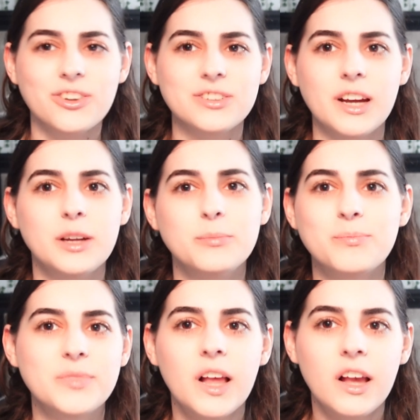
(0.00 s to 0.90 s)
all the
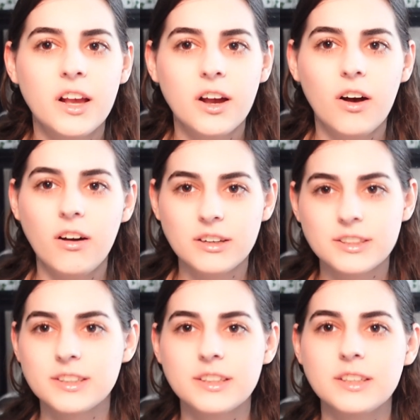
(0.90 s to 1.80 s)
time,
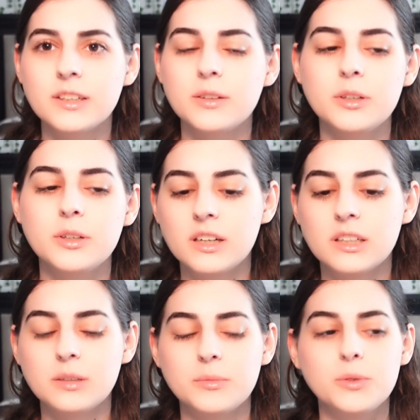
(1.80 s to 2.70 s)
honestly.
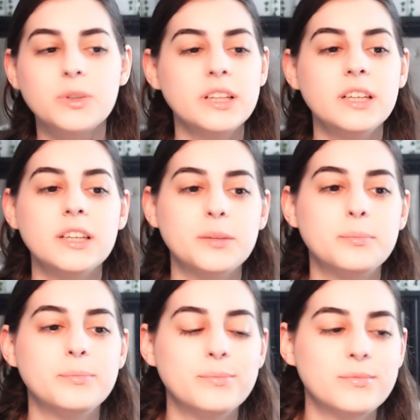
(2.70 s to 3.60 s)
Really,
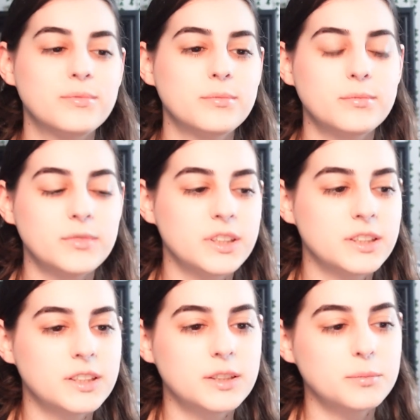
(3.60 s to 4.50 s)

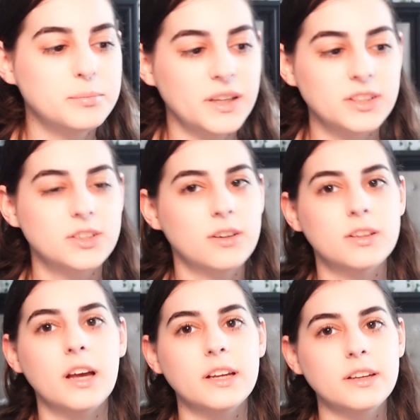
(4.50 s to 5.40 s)
it's based
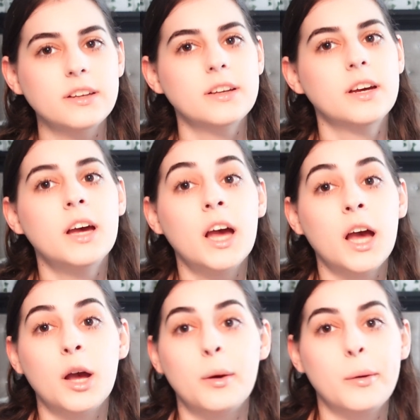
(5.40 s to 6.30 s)
on like
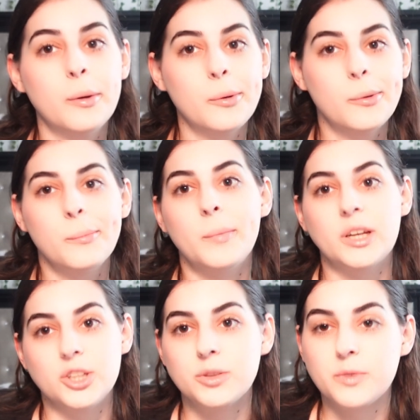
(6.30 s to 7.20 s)
my
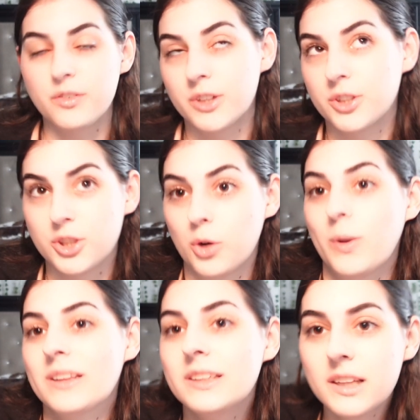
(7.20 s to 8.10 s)
favorite show
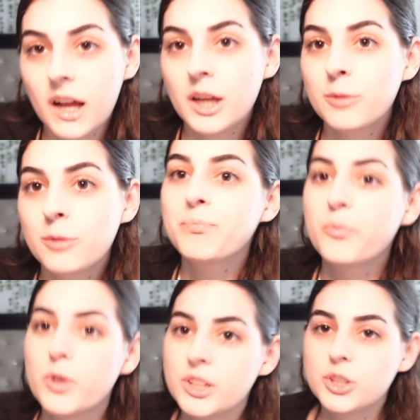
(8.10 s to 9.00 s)
at the time,
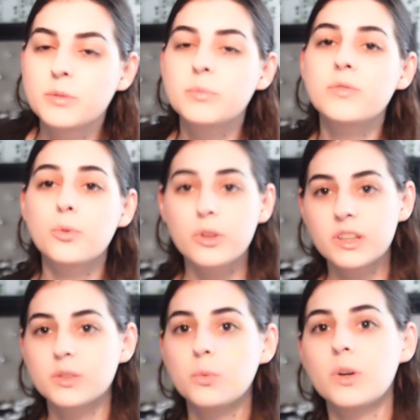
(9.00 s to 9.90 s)
which before
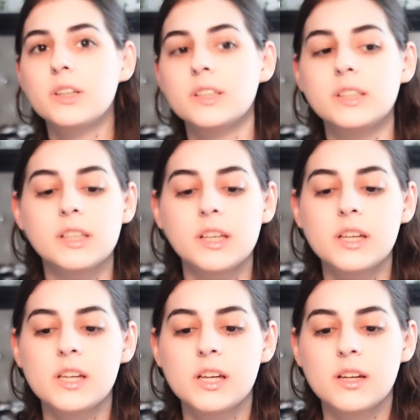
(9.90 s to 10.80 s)
this was
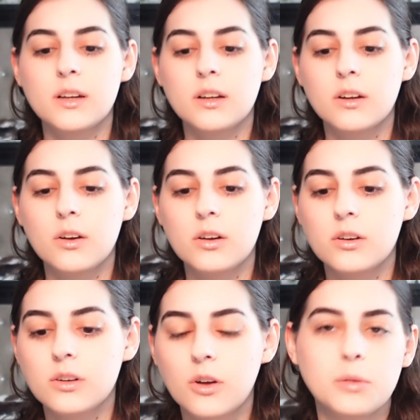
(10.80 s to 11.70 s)

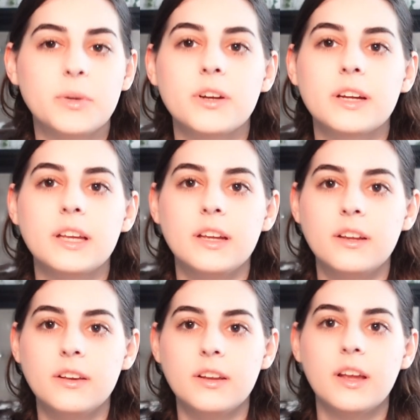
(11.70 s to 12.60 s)
All
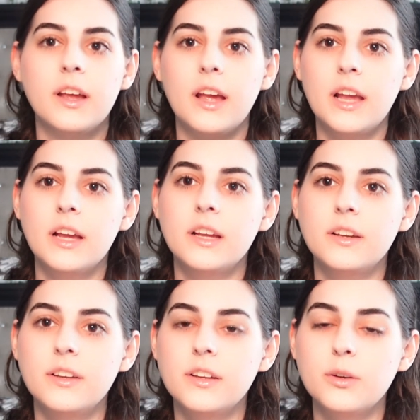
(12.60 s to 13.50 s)
American,
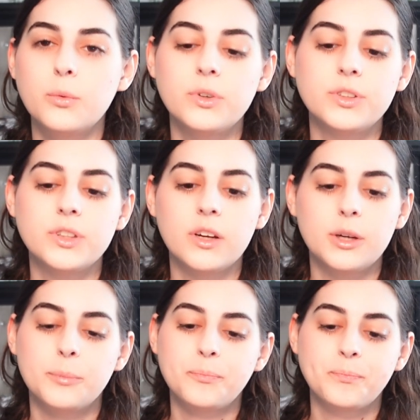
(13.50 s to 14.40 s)
and it was
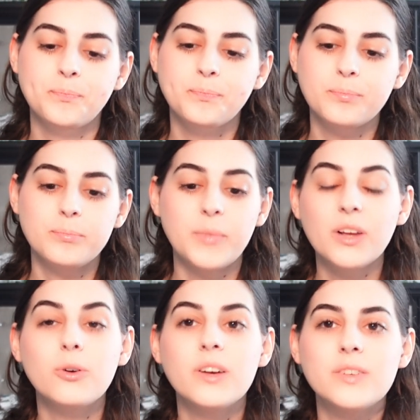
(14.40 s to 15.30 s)
Michael